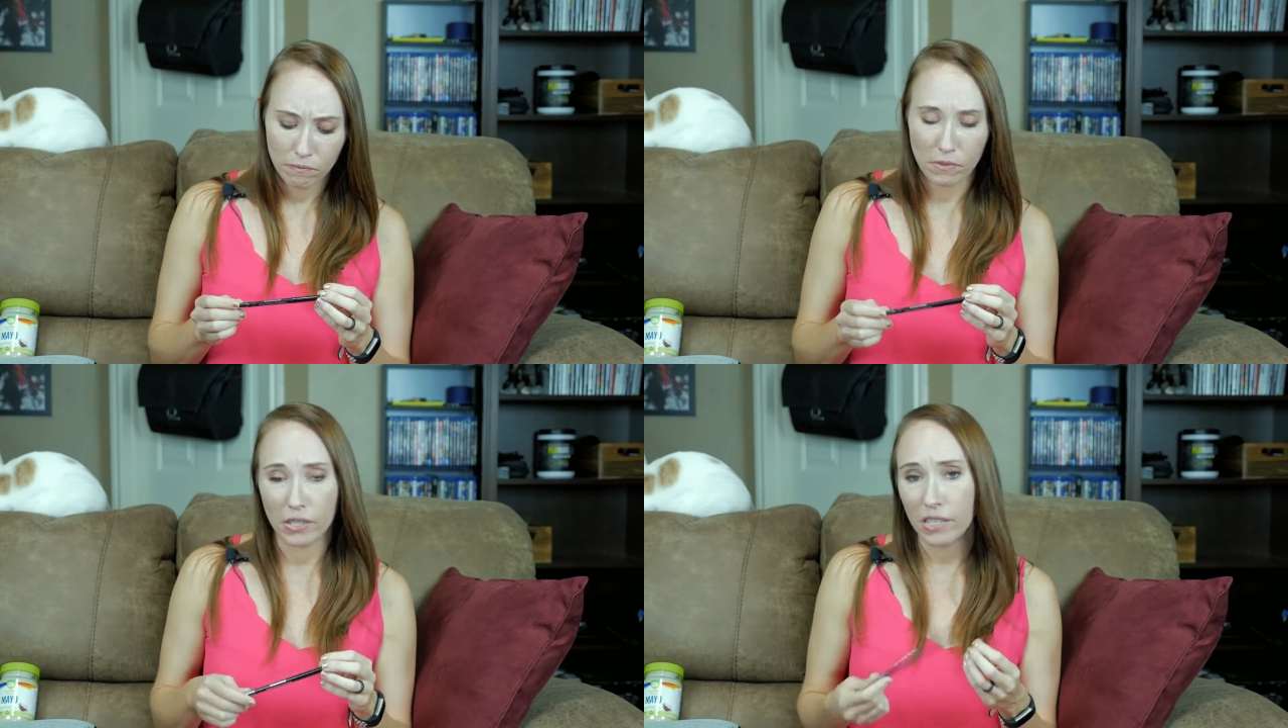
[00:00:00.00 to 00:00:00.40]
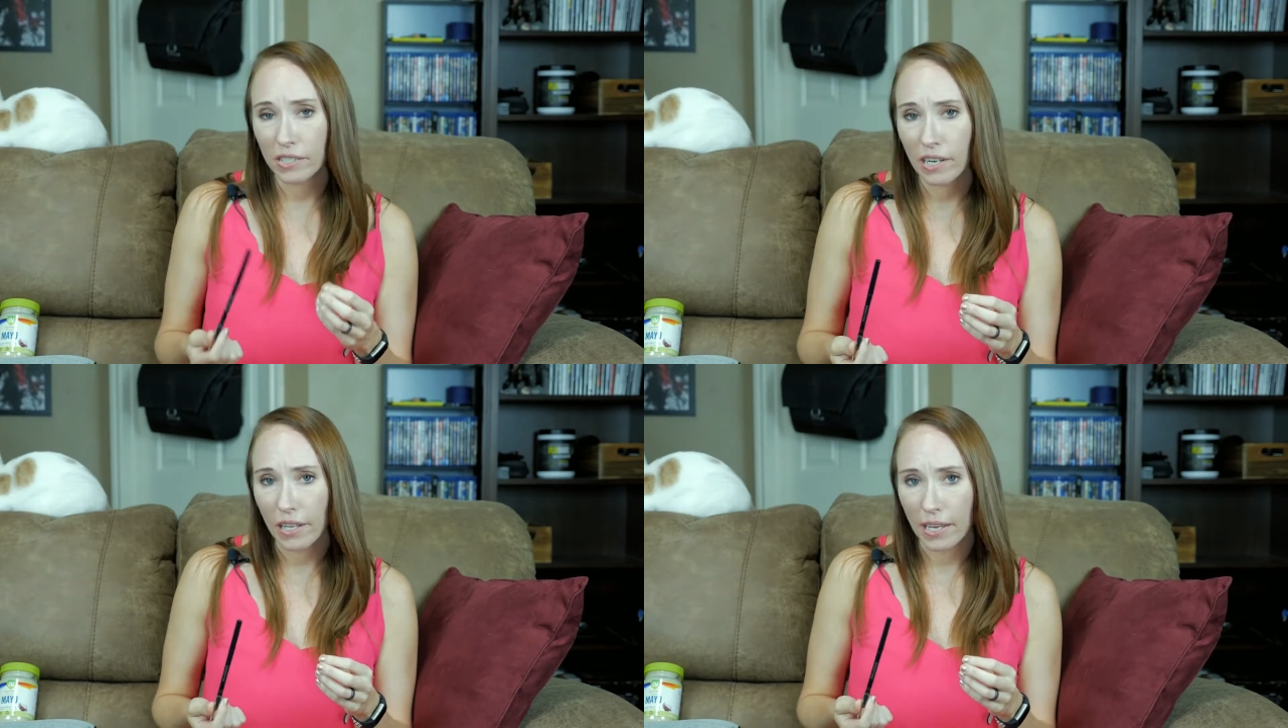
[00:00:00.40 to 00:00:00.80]
The things
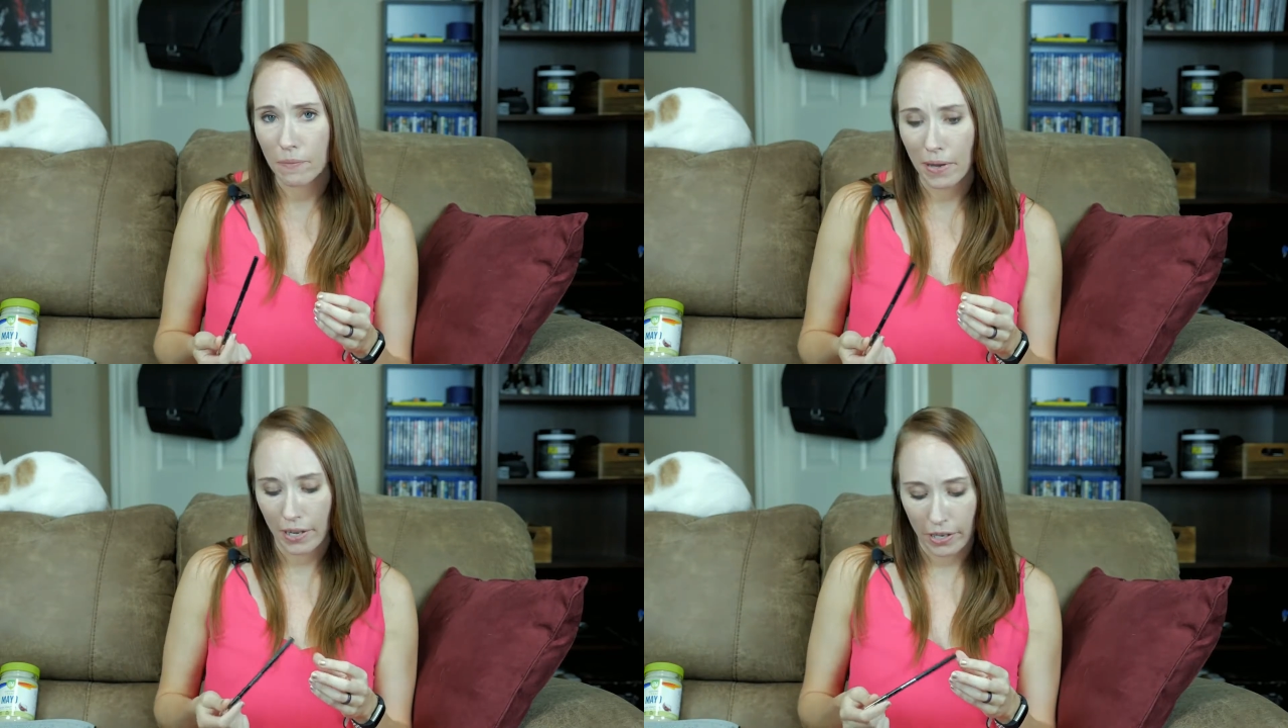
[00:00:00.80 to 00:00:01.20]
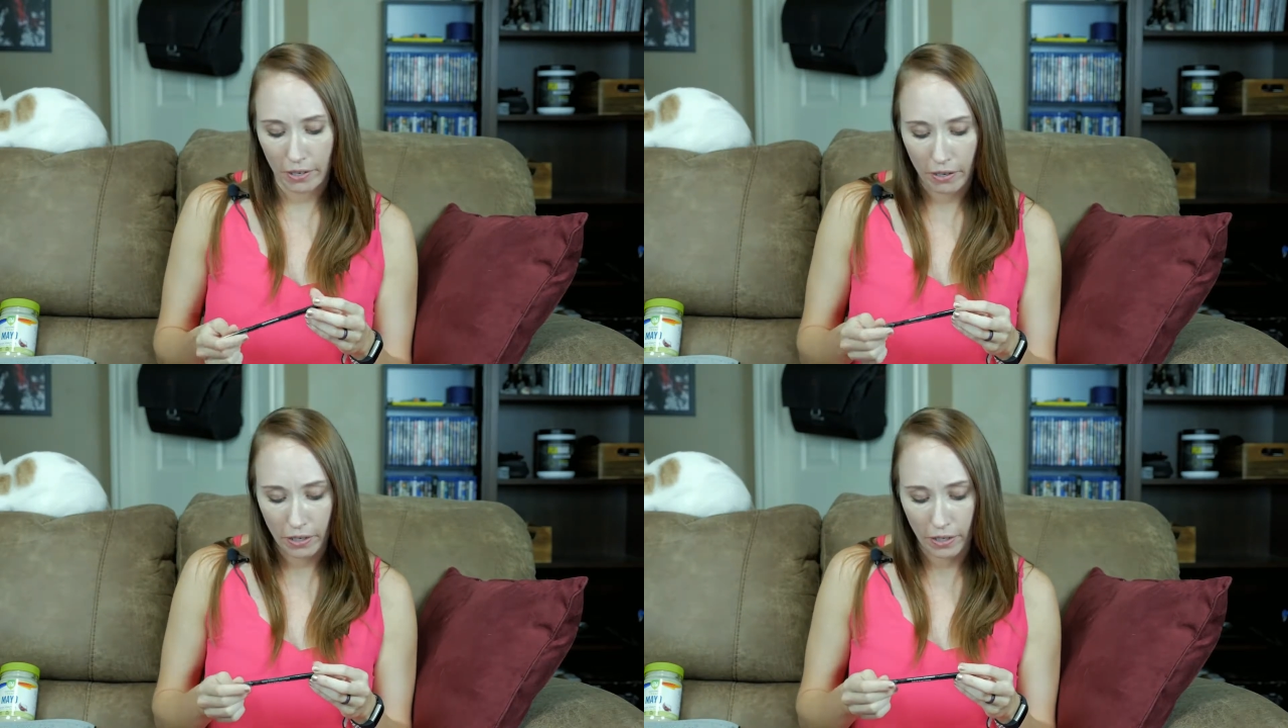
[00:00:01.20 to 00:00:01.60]
that I like about
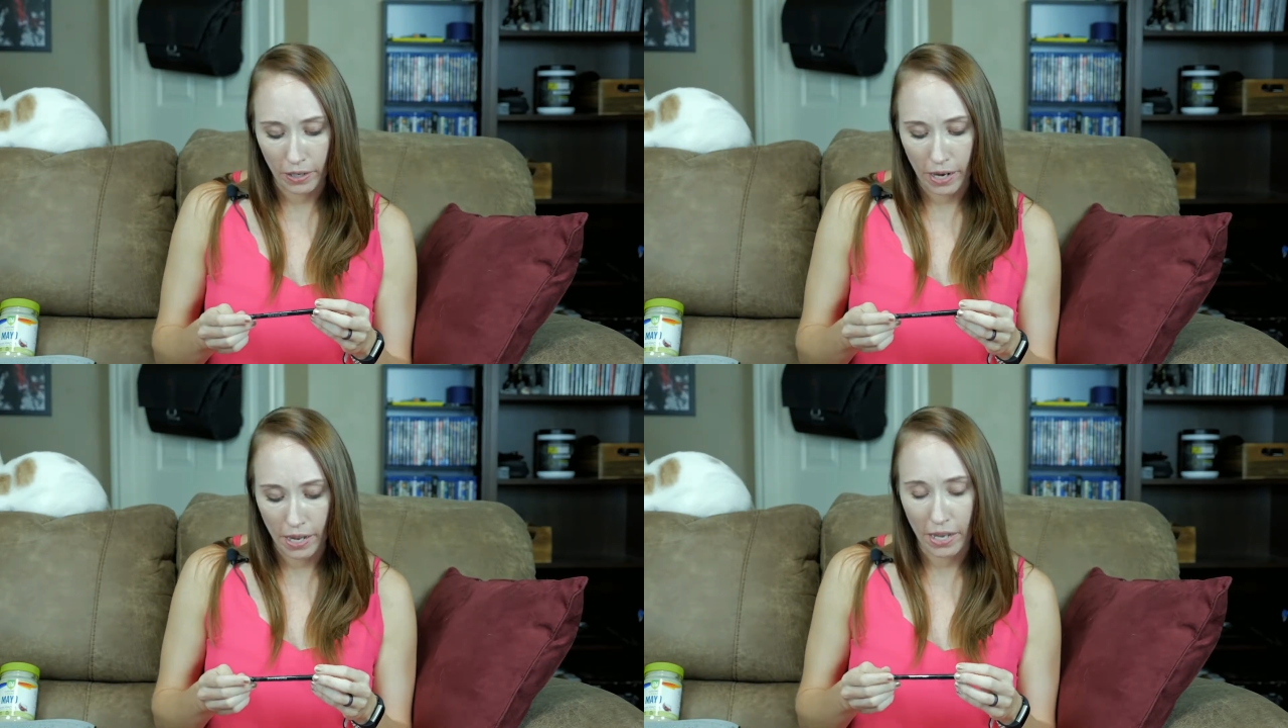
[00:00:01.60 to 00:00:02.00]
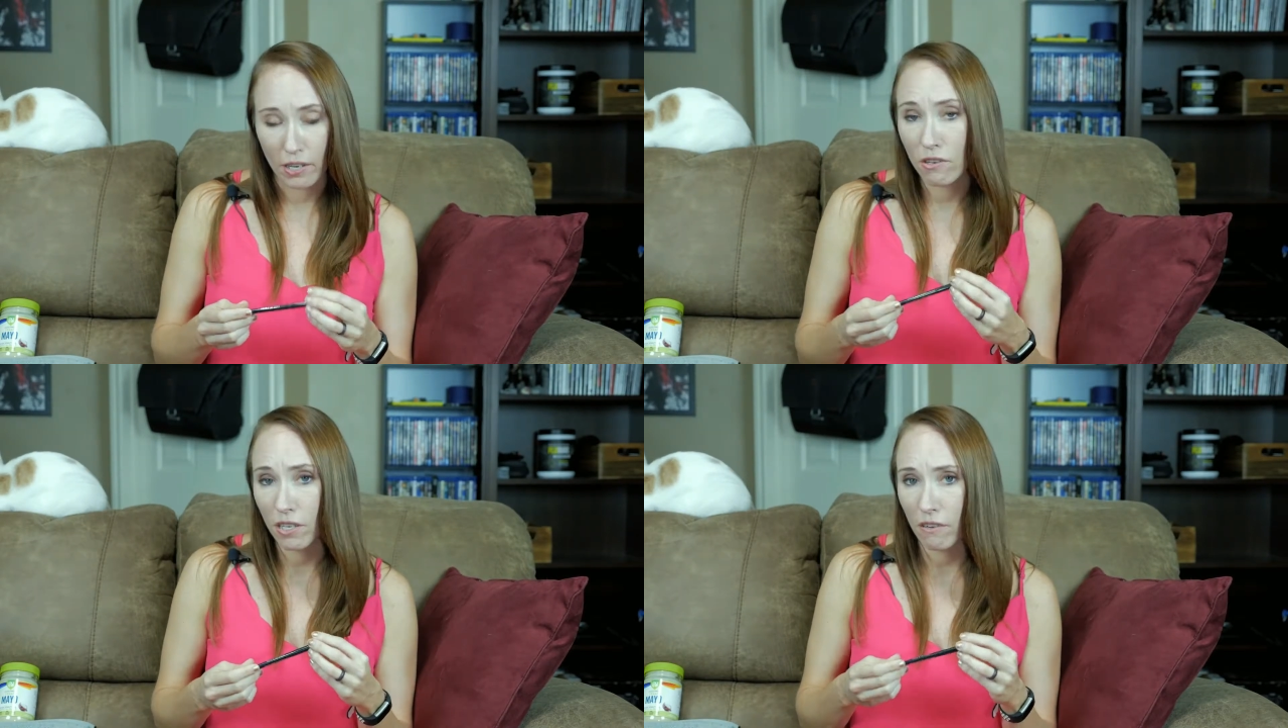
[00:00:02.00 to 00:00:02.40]
it are it
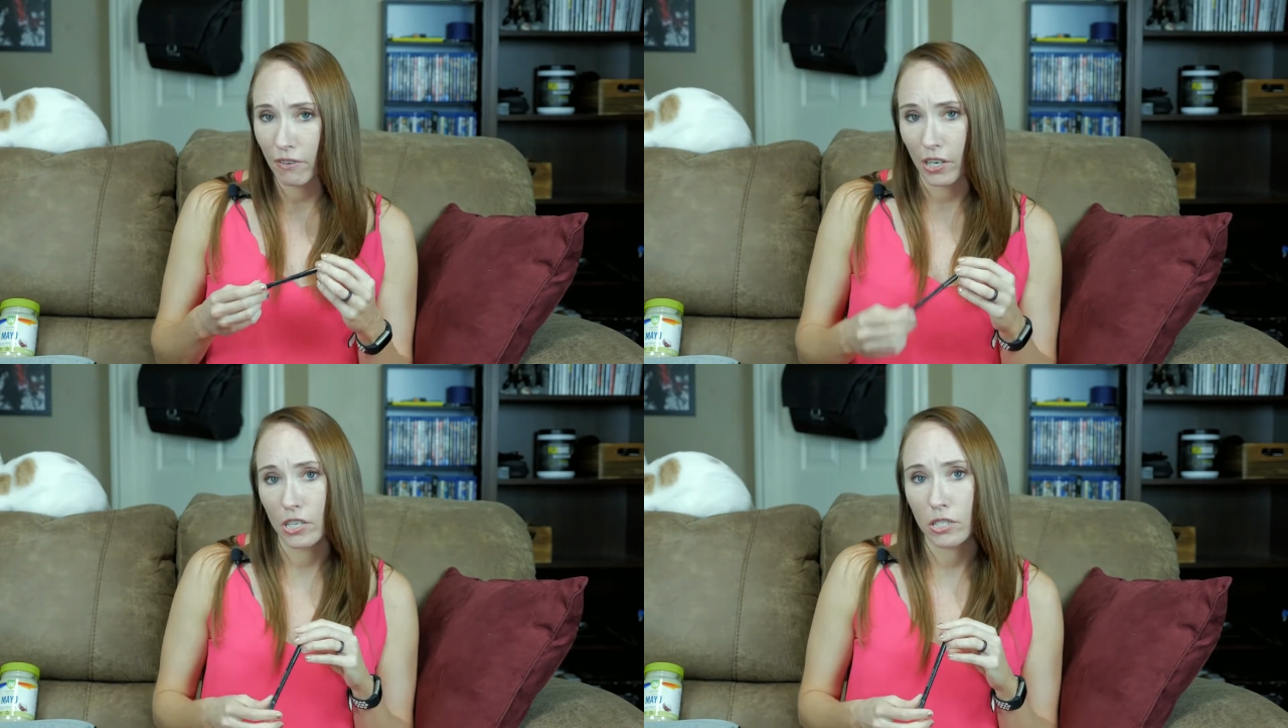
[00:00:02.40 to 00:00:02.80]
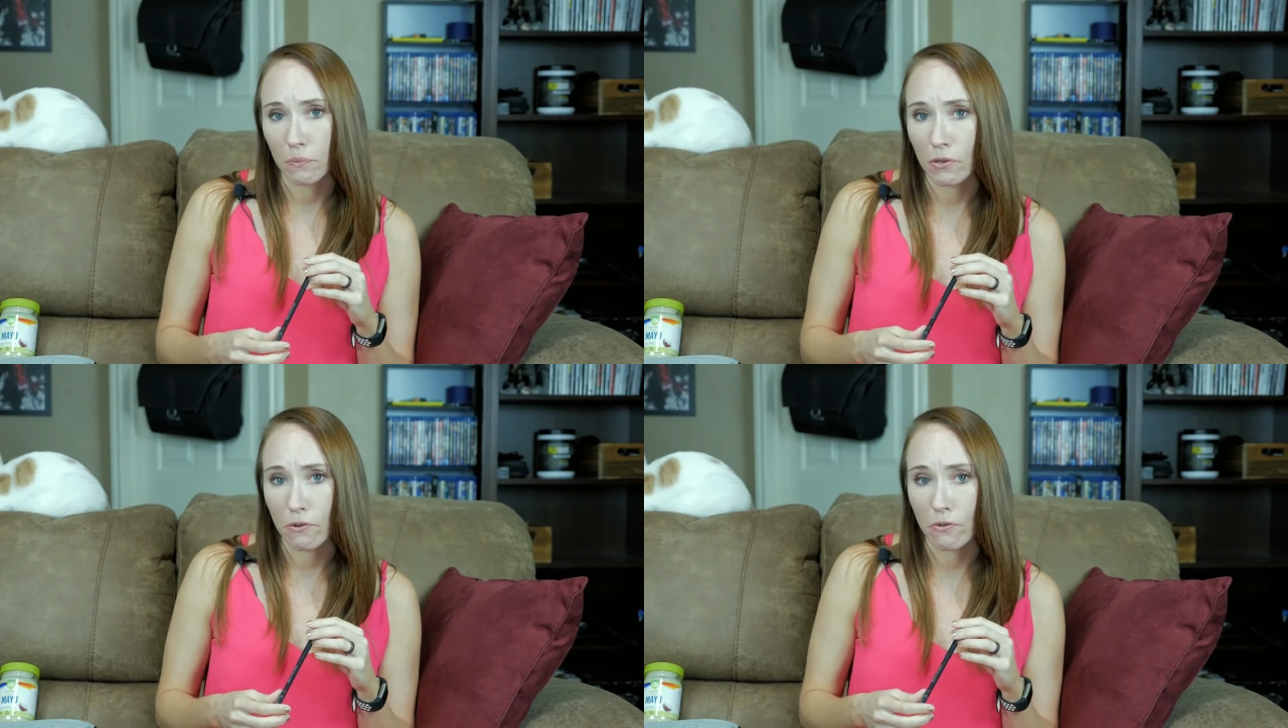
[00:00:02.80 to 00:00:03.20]
goes on very
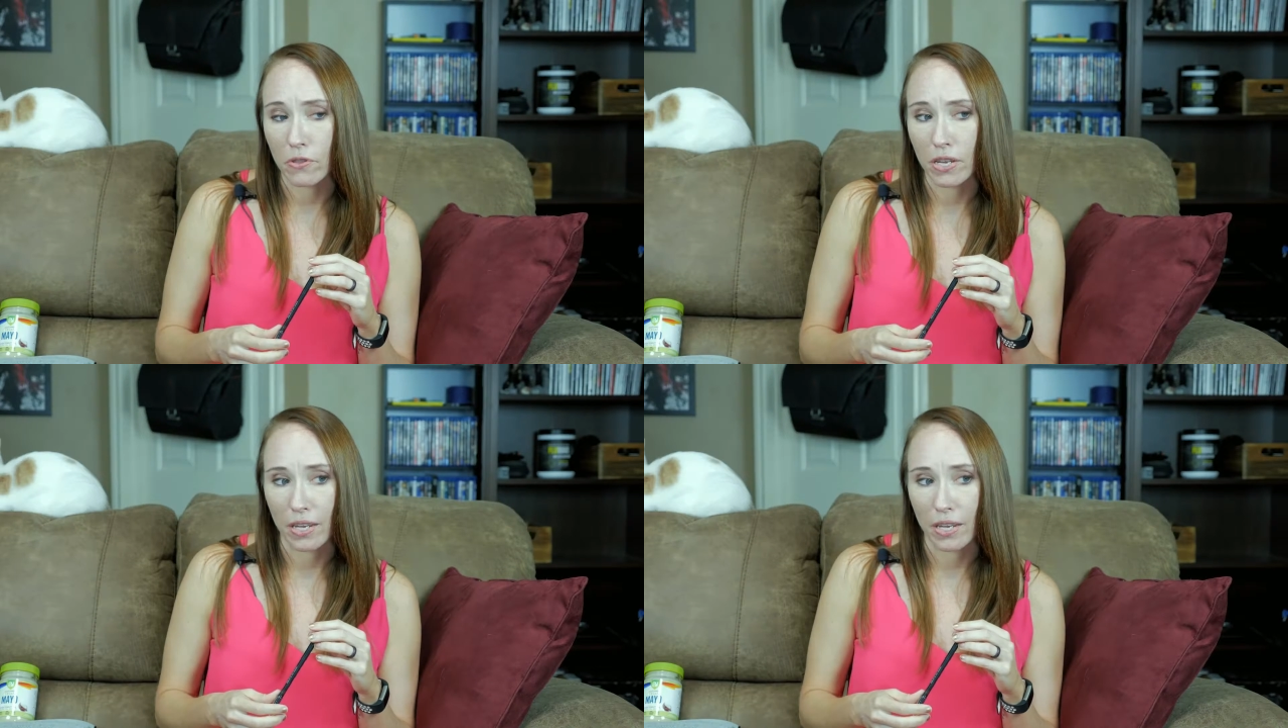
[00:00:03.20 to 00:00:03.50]
smooth,